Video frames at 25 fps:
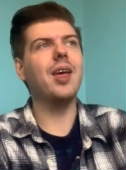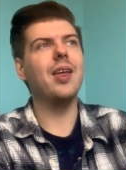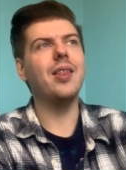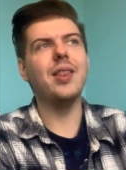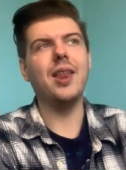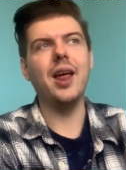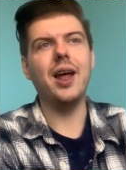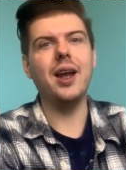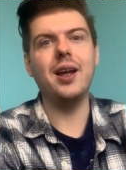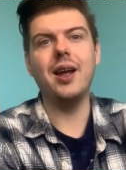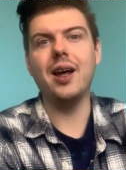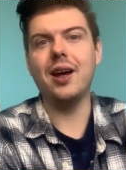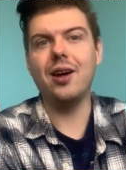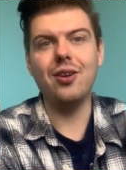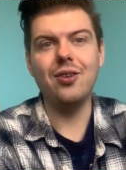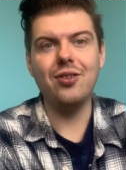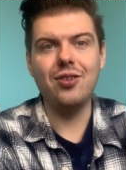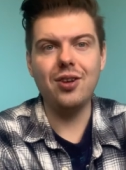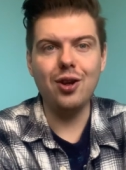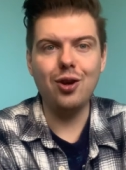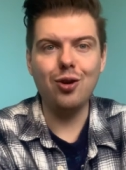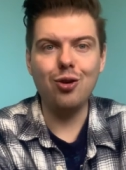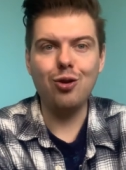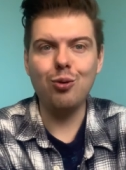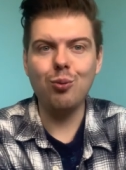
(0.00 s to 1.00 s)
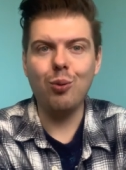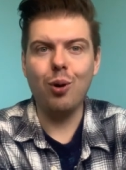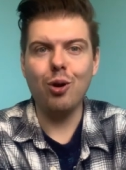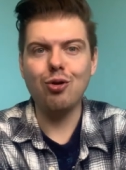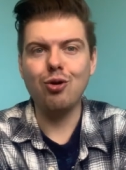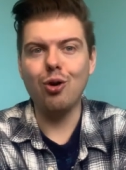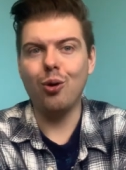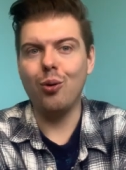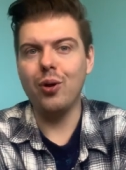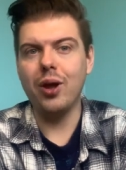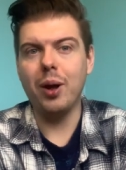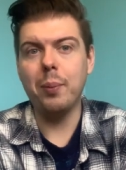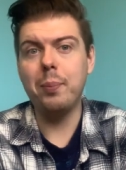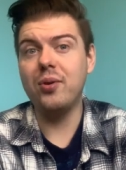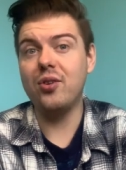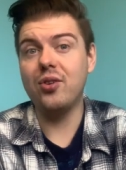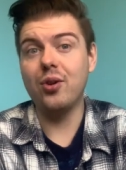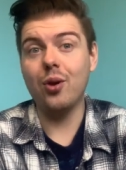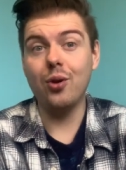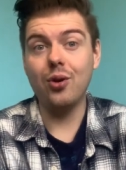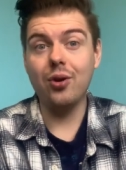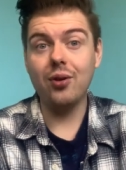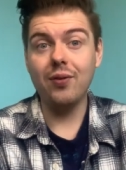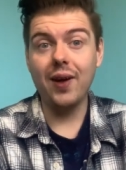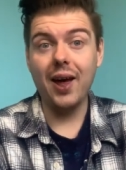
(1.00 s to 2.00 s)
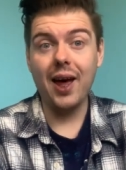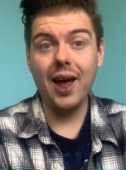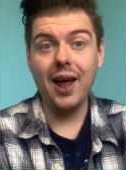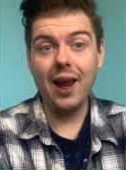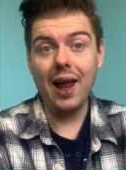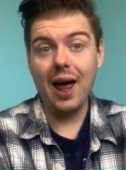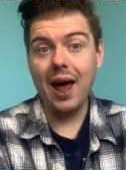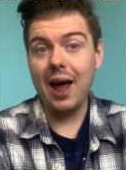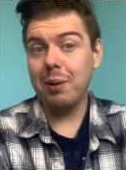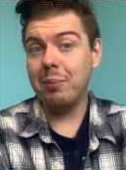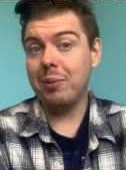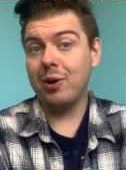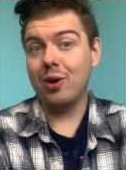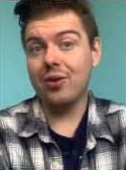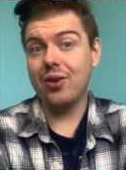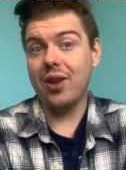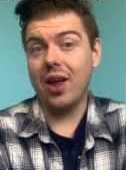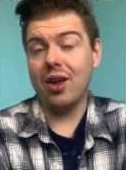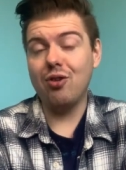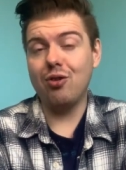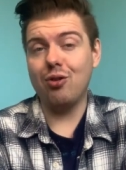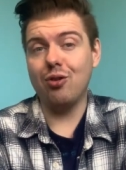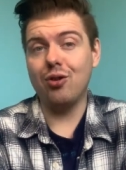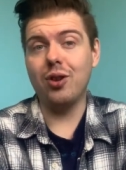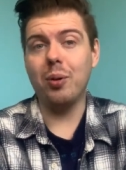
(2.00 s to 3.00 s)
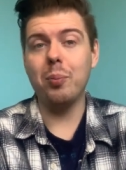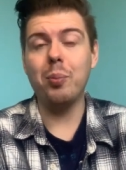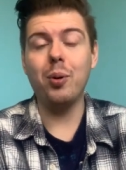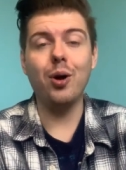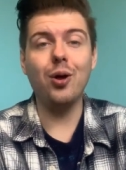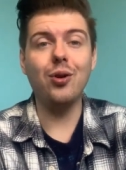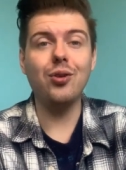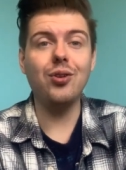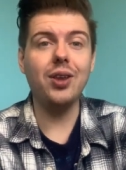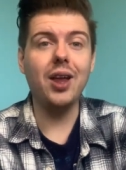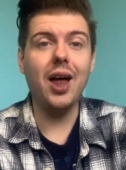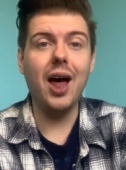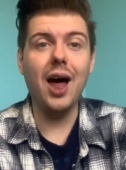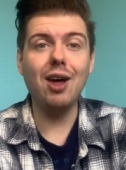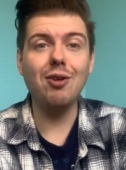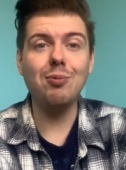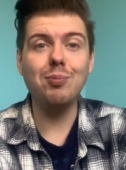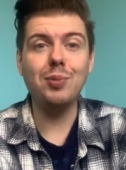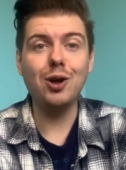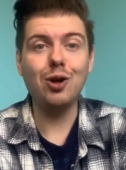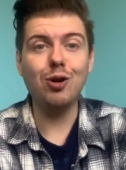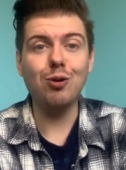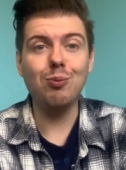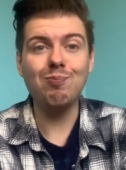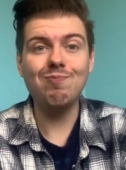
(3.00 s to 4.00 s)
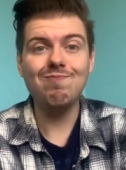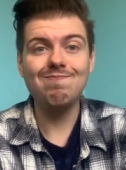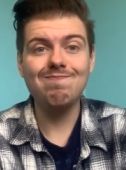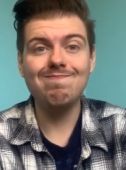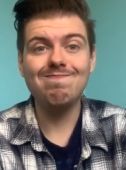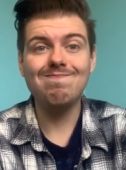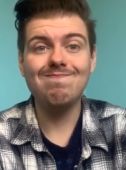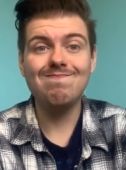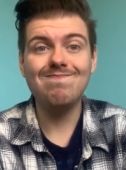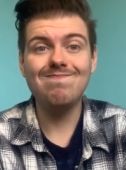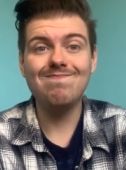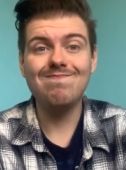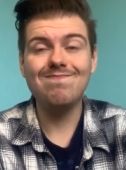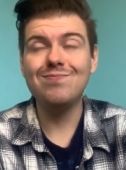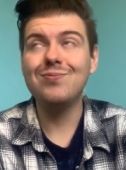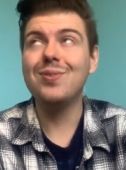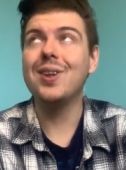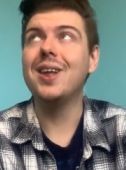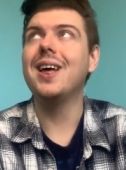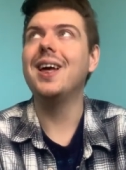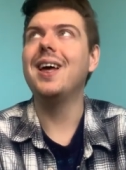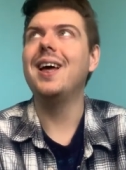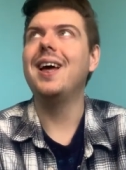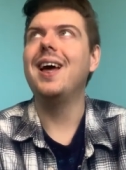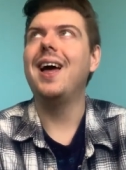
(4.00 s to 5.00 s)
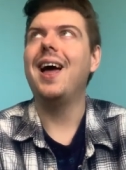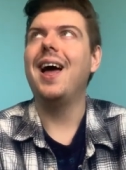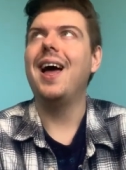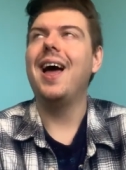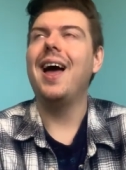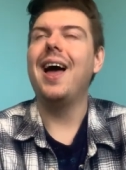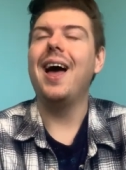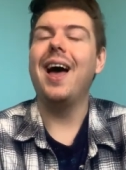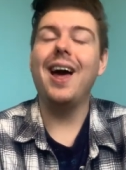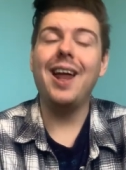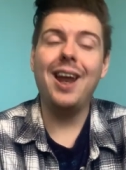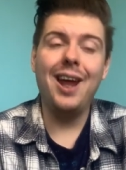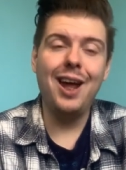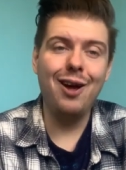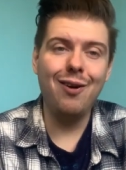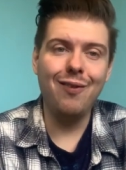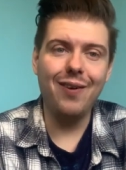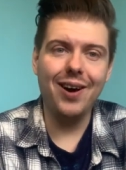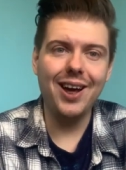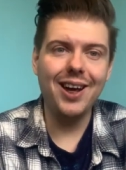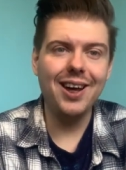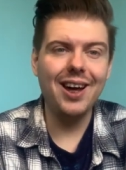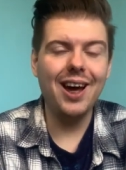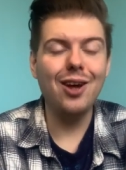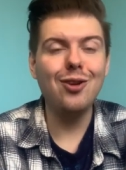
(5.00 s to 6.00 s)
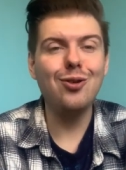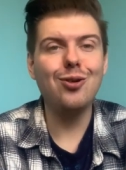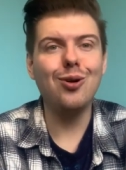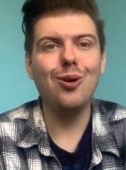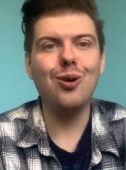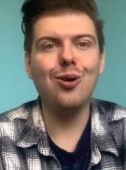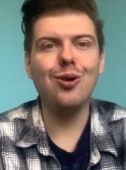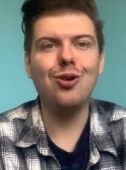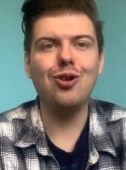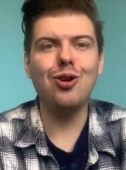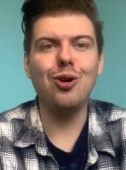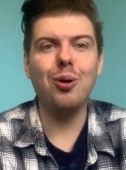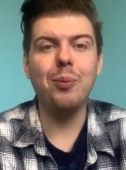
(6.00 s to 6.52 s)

then I continued to watch old episodes of Airline, because that's just the person that I've become. Anyway, I talked to